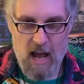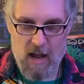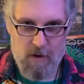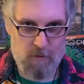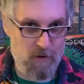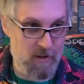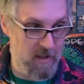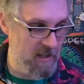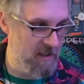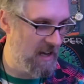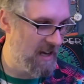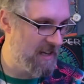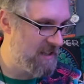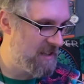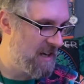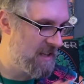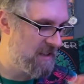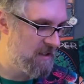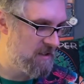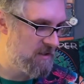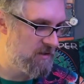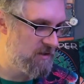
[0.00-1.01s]
really like
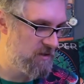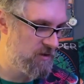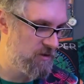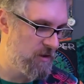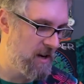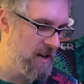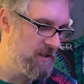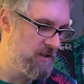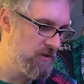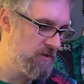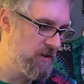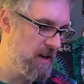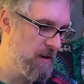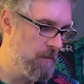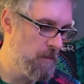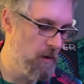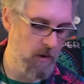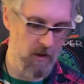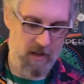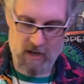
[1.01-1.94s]
that, this straight string pull,